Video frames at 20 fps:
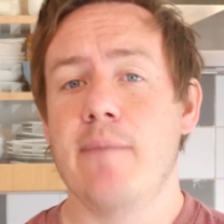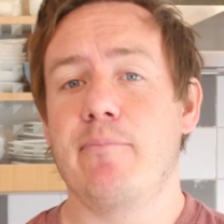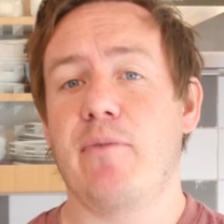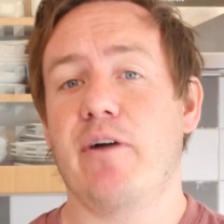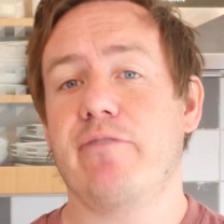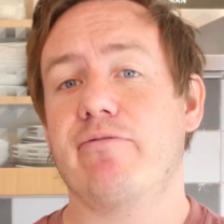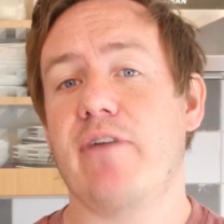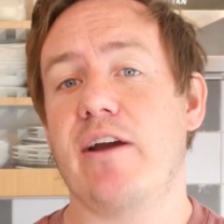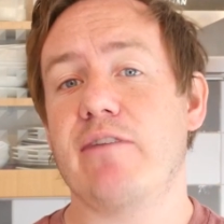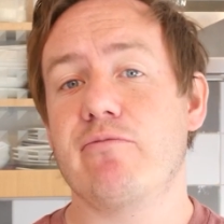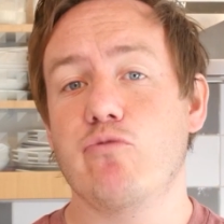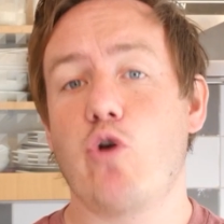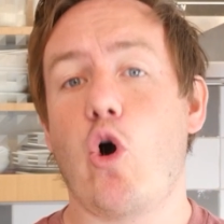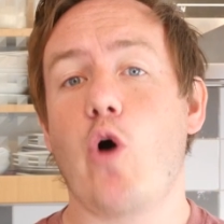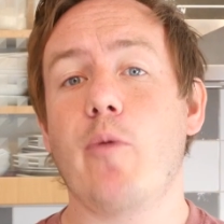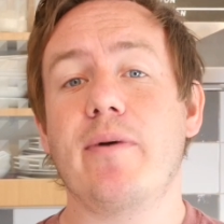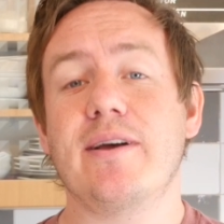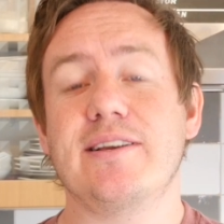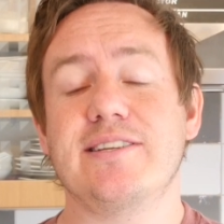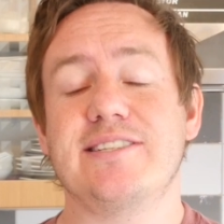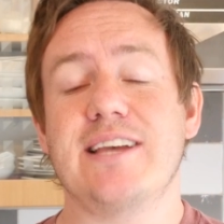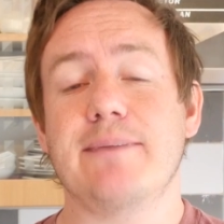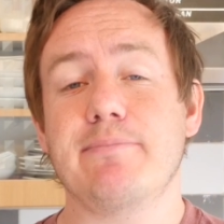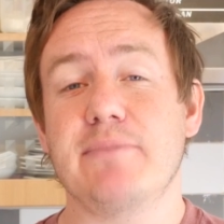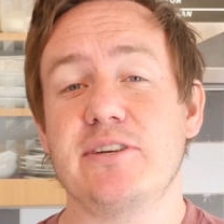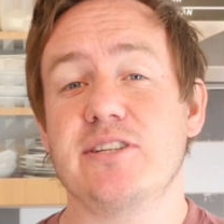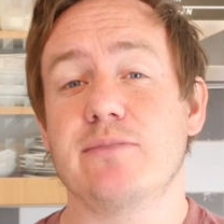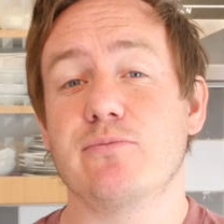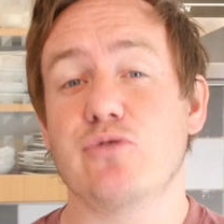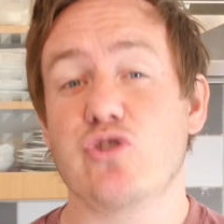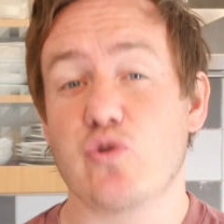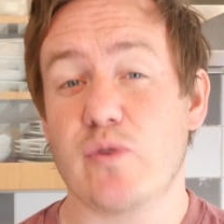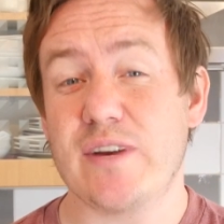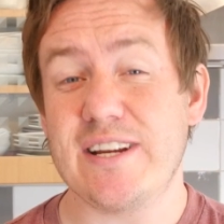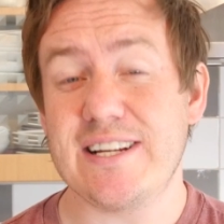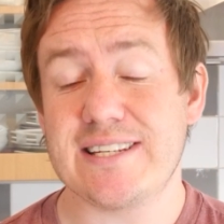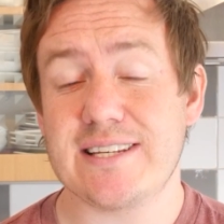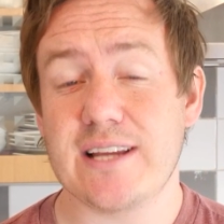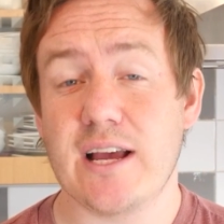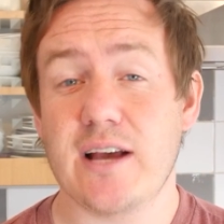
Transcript: My friend Rob has sent me some treats.